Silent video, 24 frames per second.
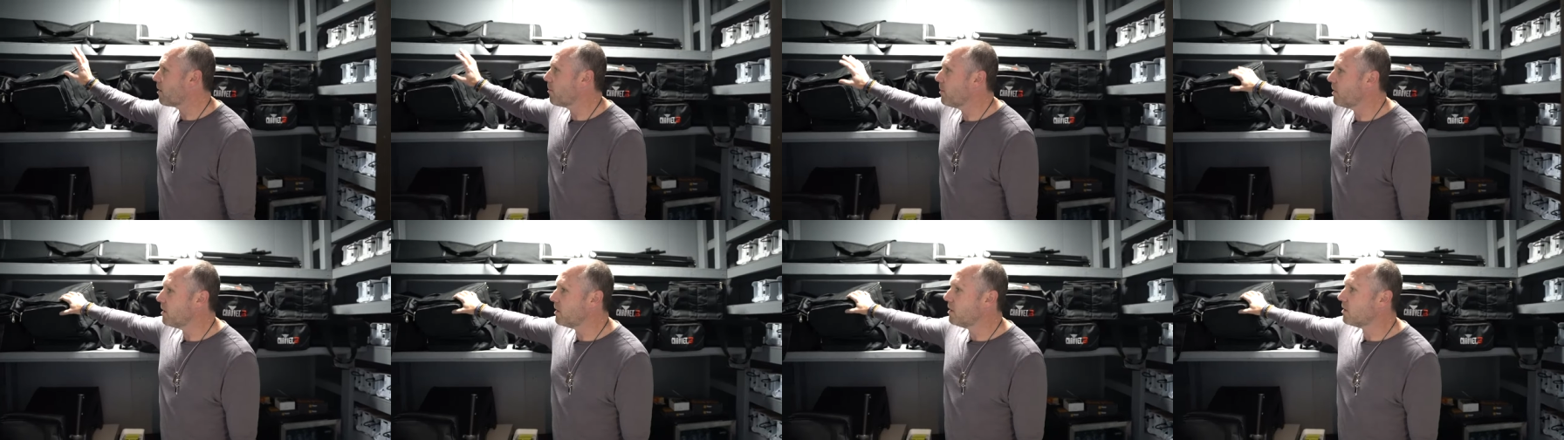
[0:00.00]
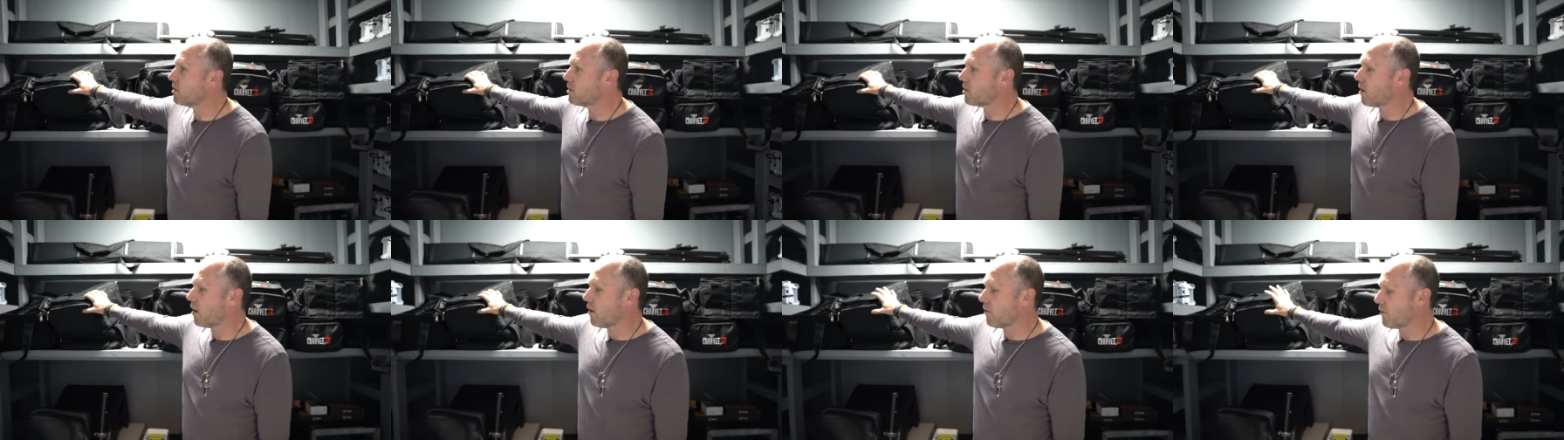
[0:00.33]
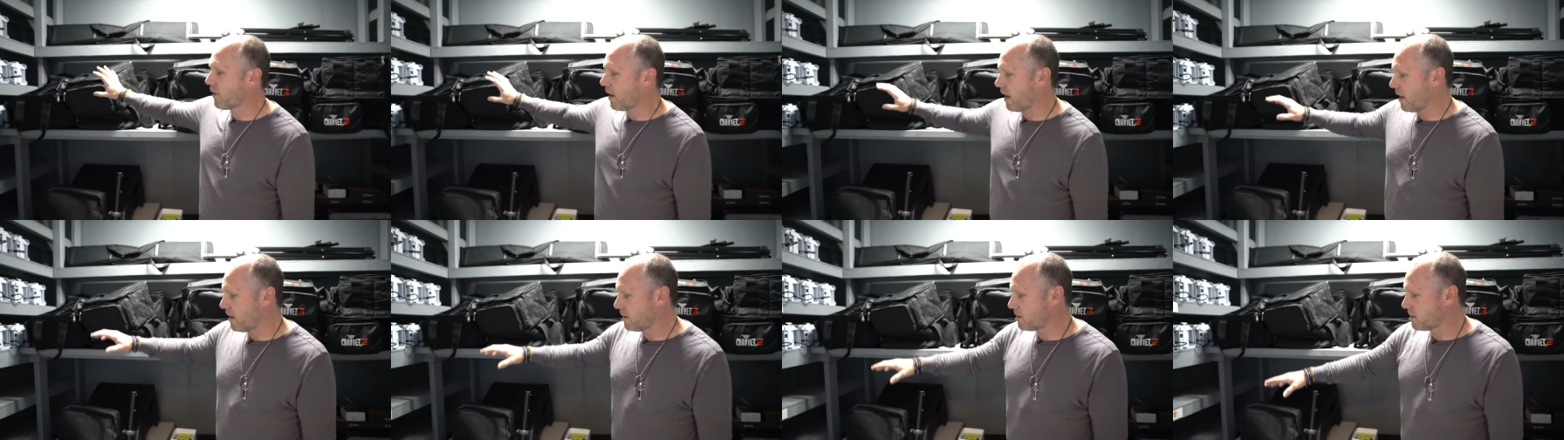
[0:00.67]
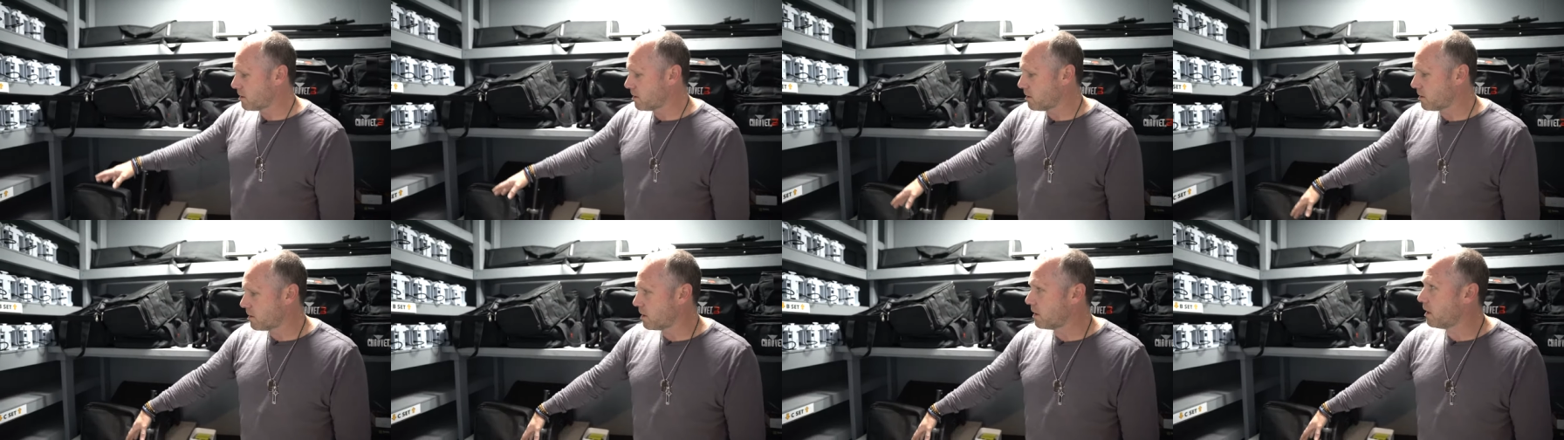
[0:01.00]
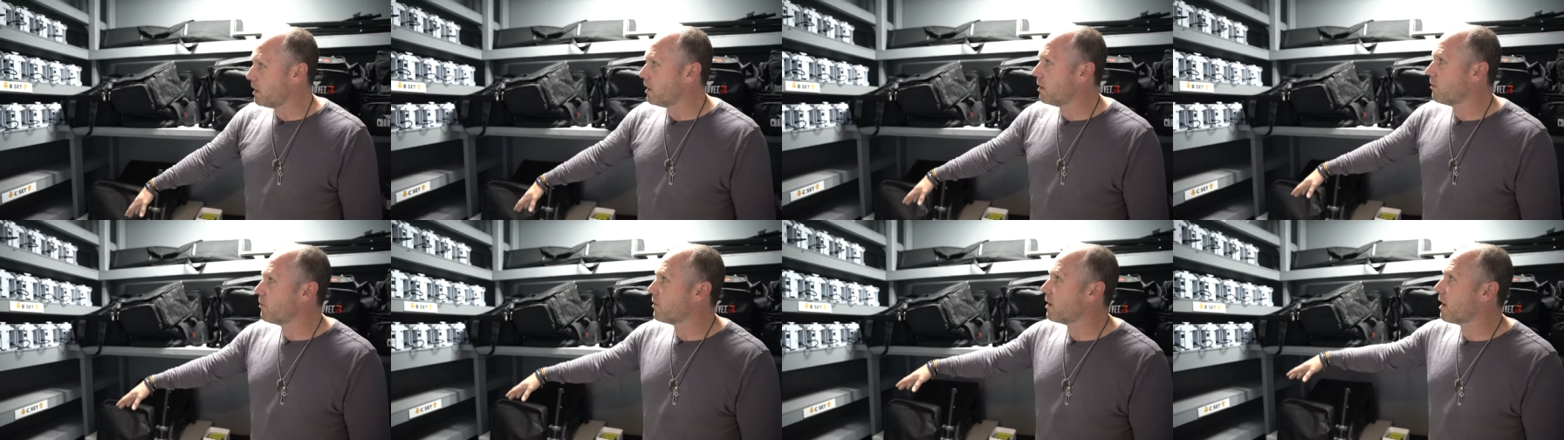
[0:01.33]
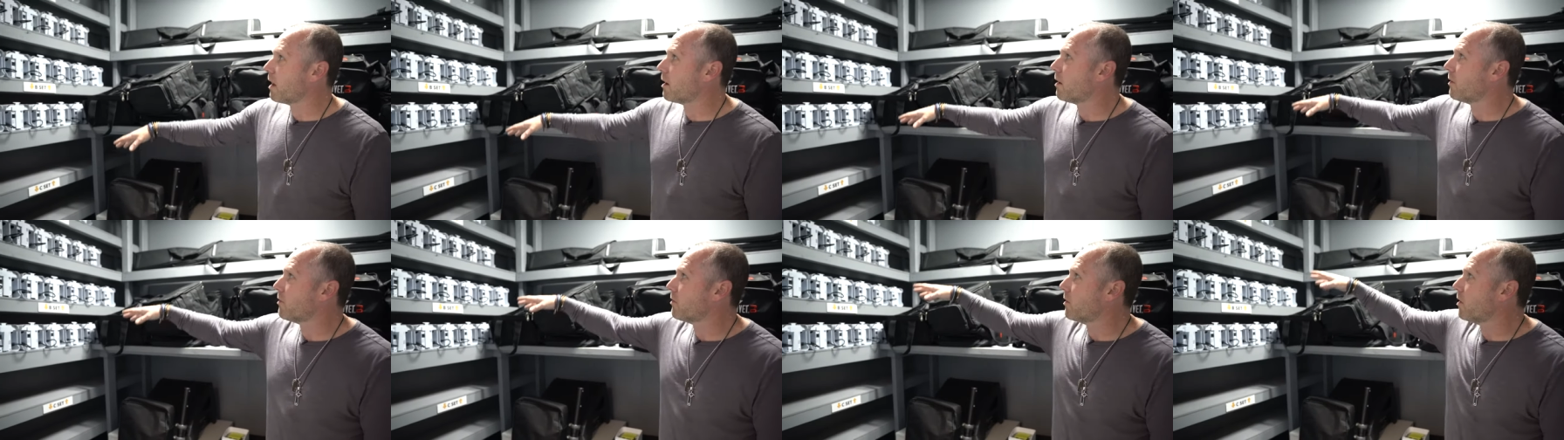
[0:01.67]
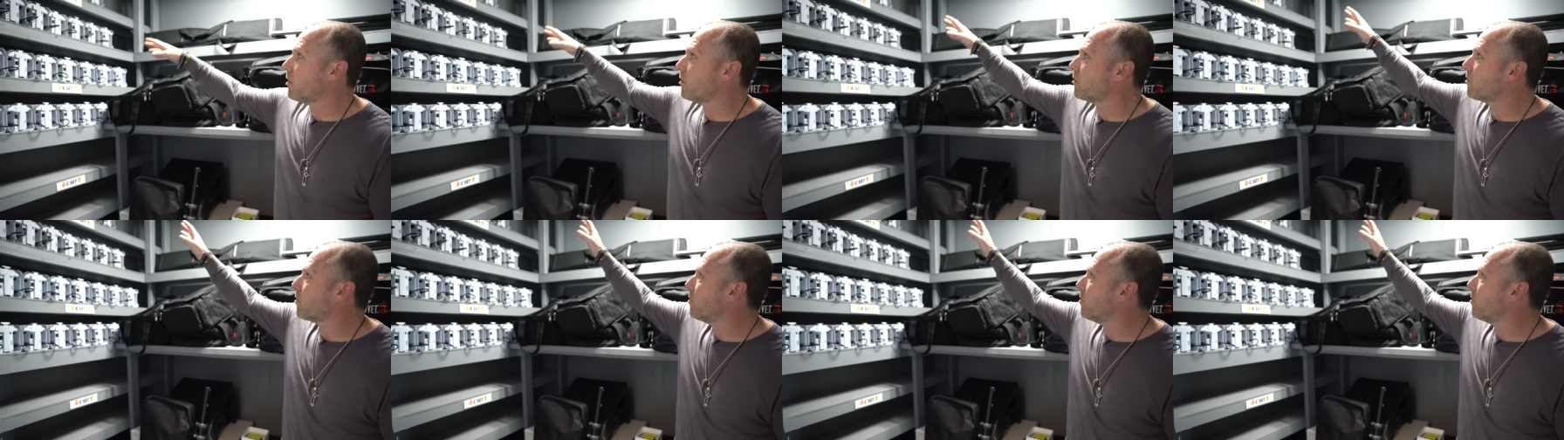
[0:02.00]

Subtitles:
them in these soft cases. Again, we got those